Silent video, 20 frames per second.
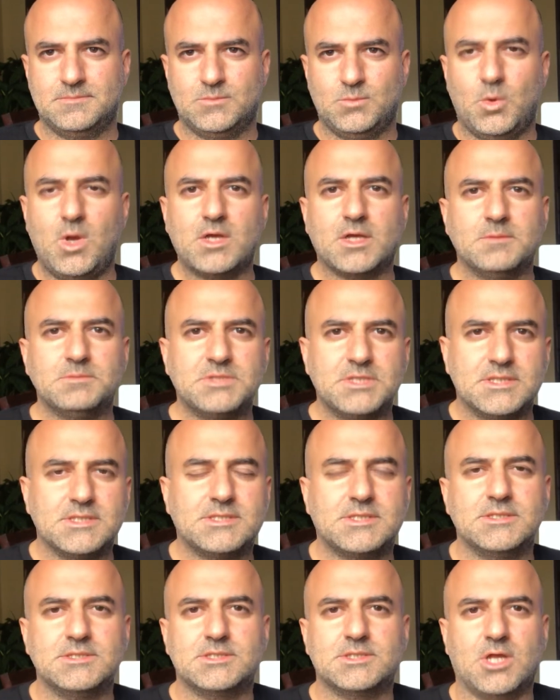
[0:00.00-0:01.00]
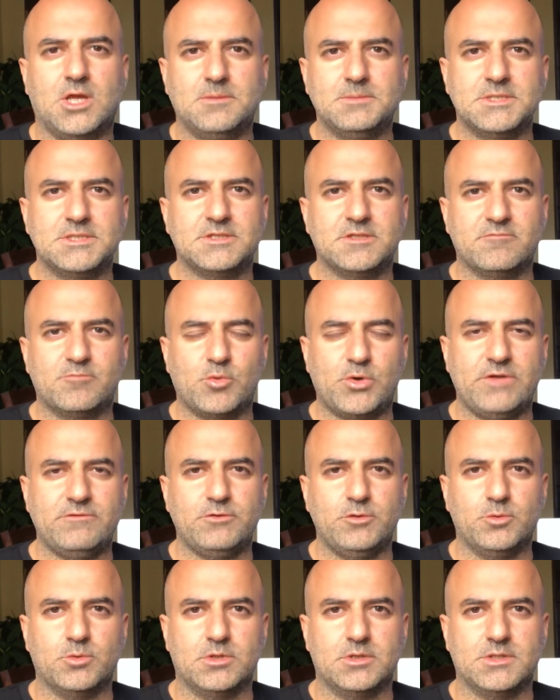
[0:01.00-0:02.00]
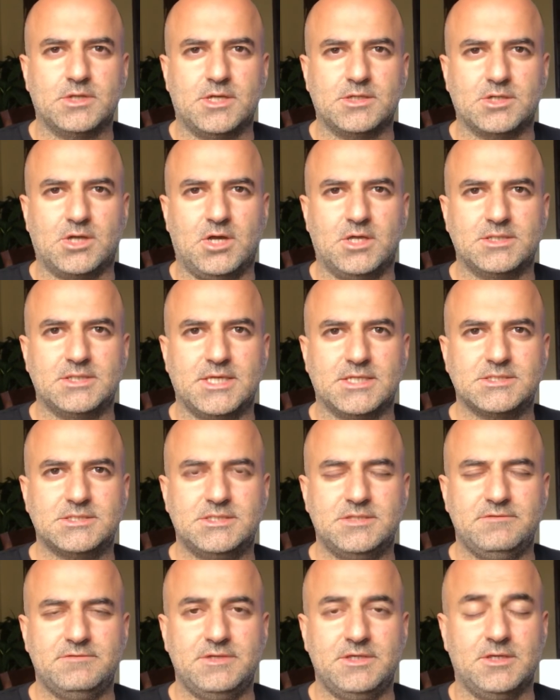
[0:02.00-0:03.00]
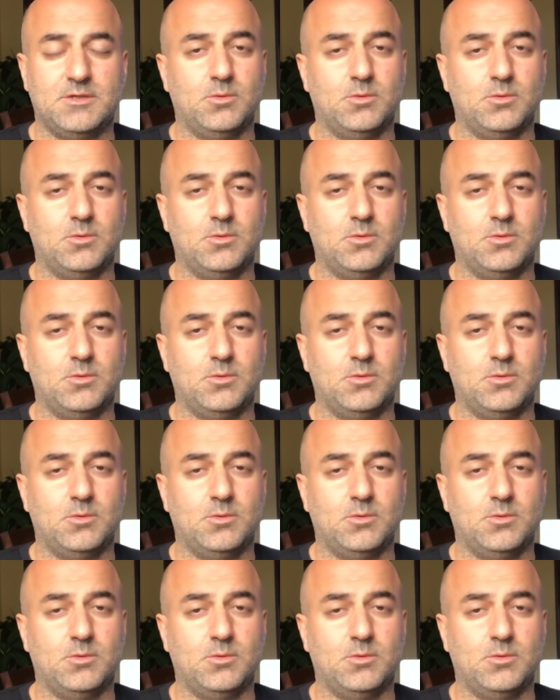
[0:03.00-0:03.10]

Welcome to this installment of Brave New World on Context TV,